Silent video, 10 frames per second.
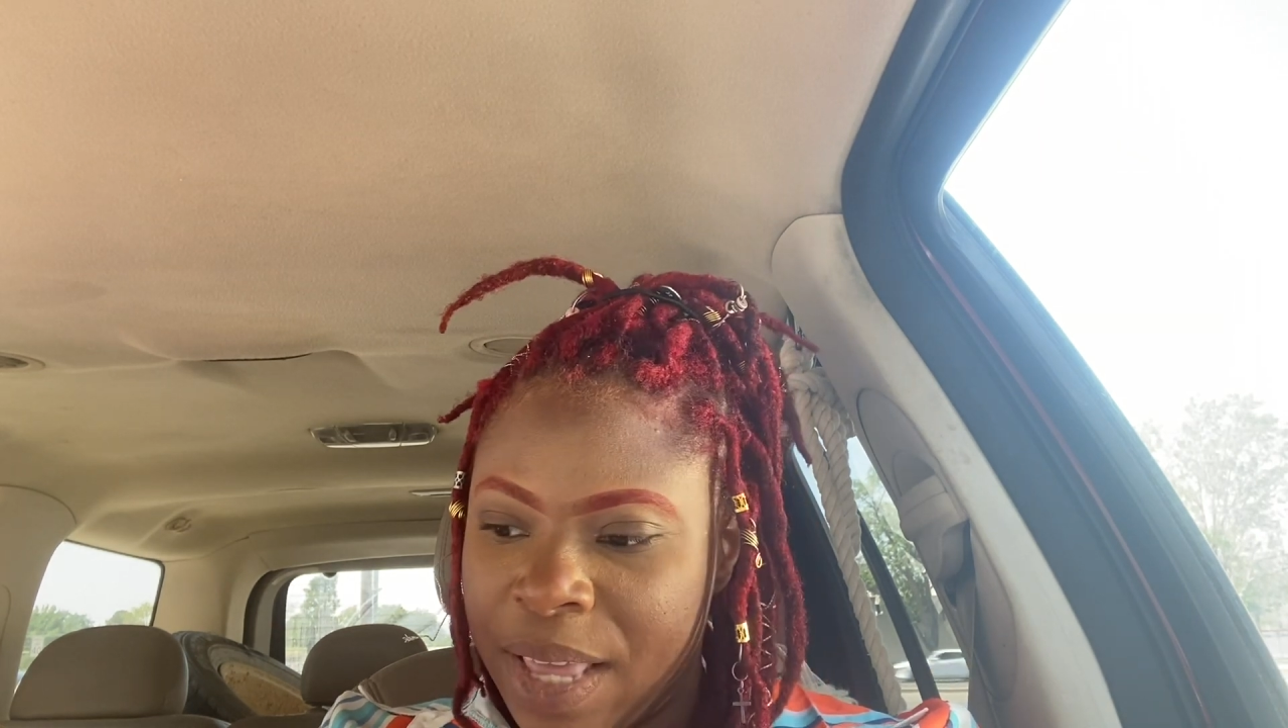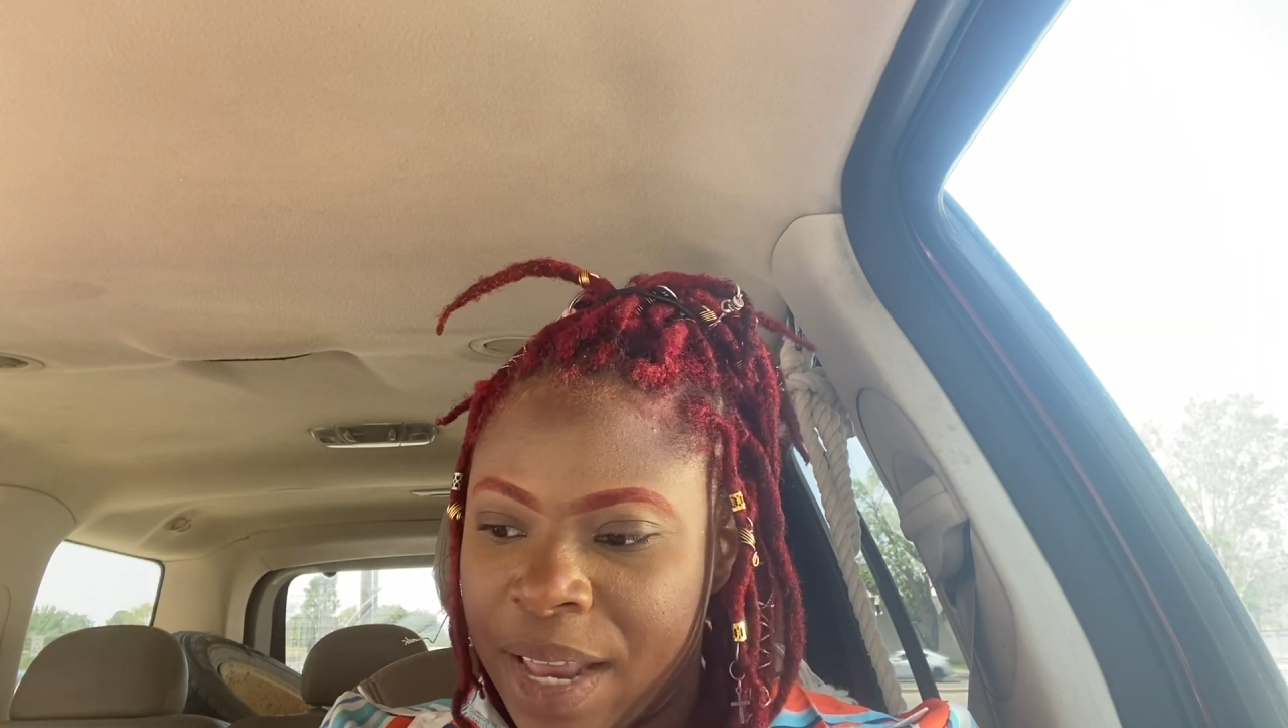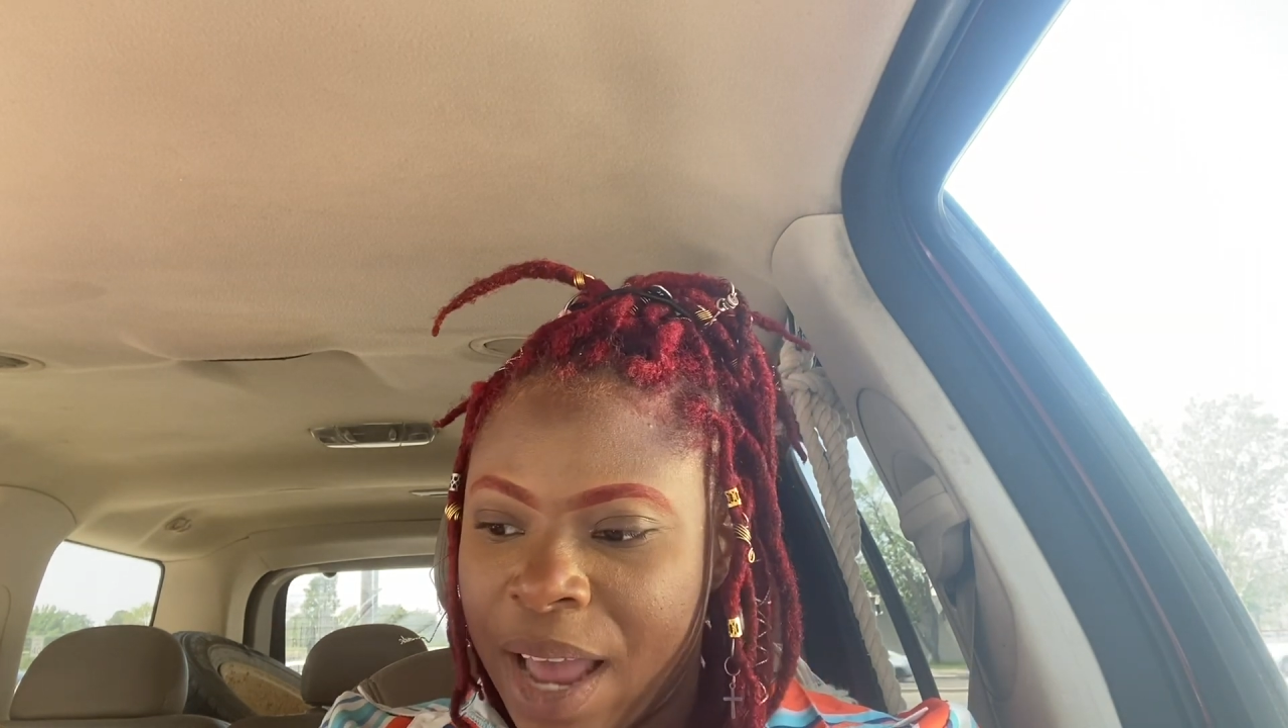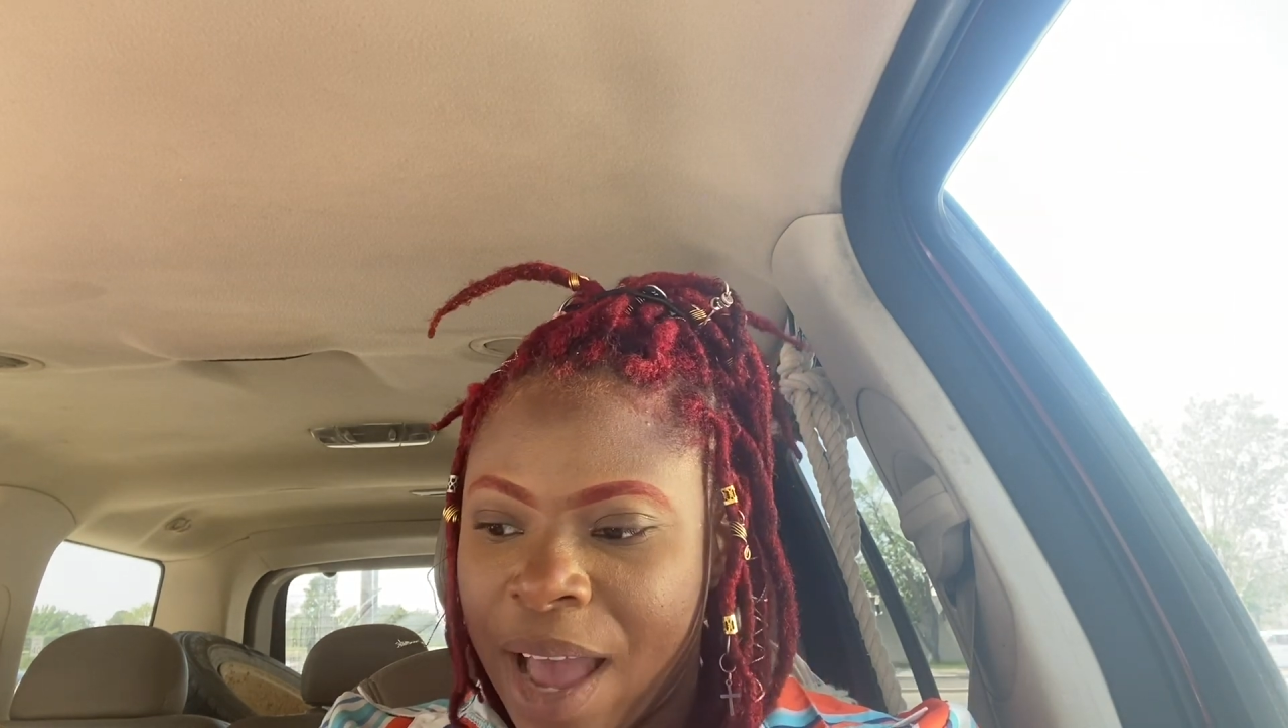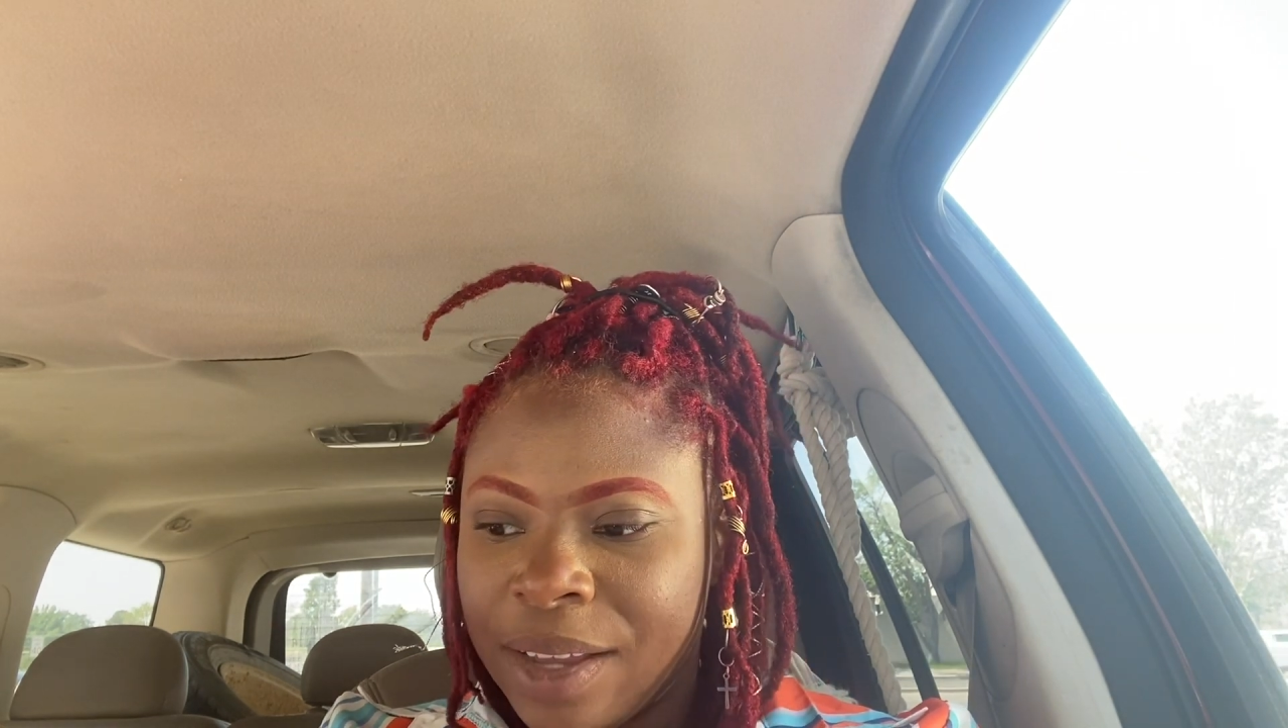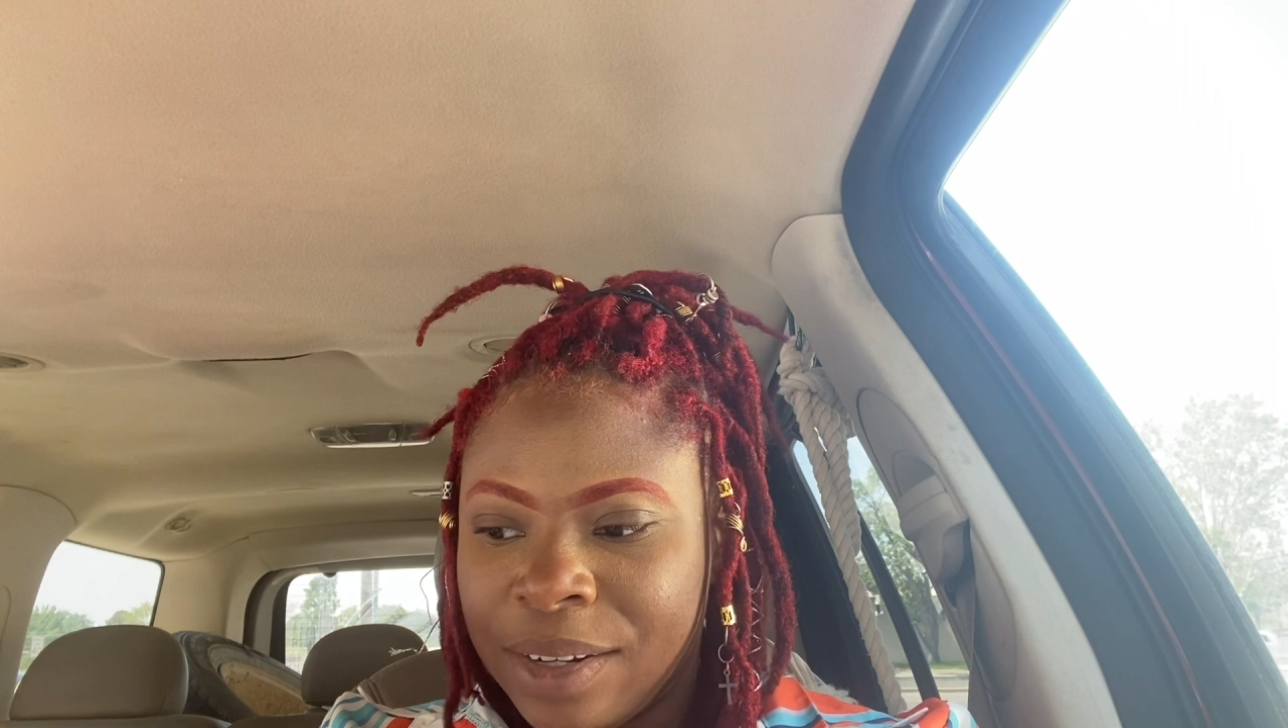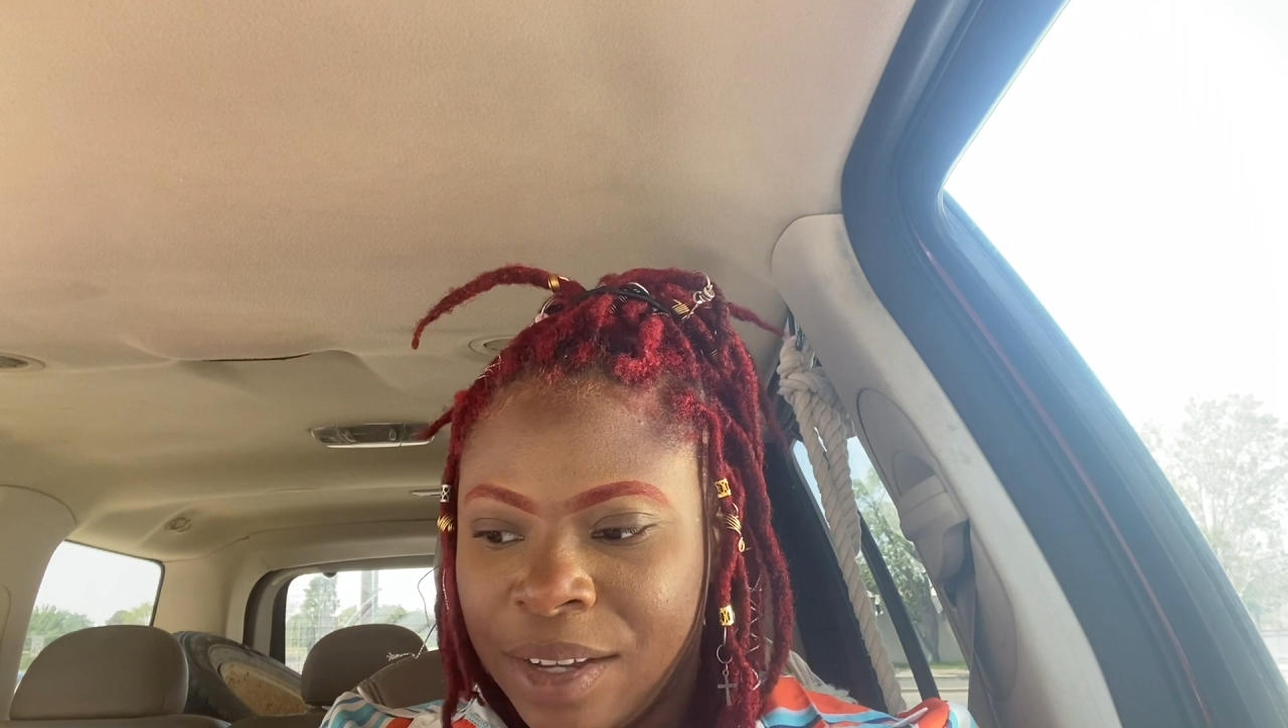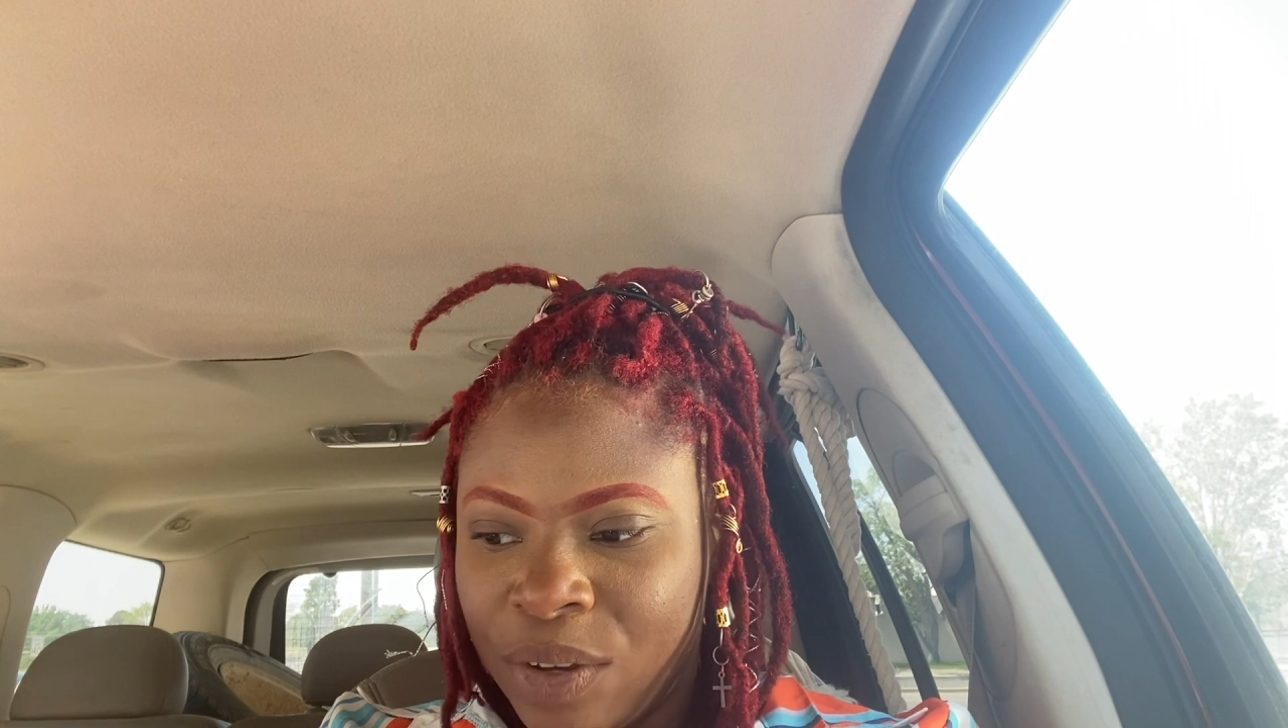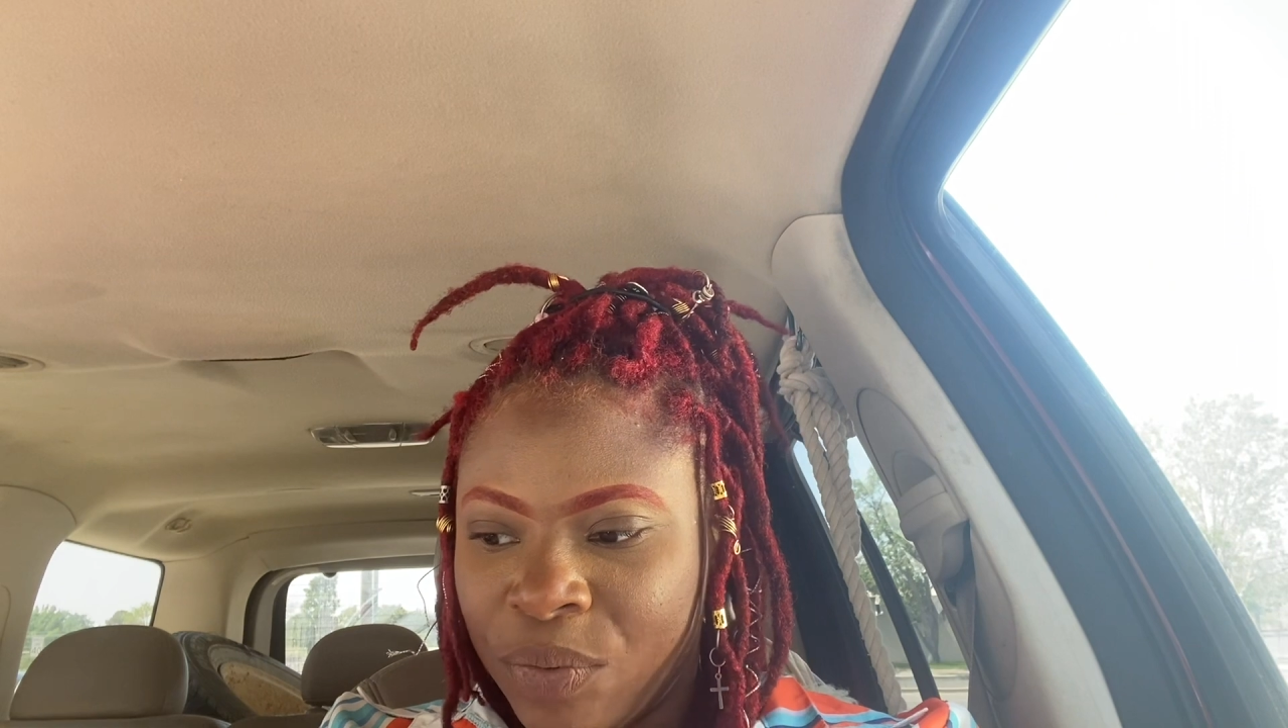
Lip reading: that I need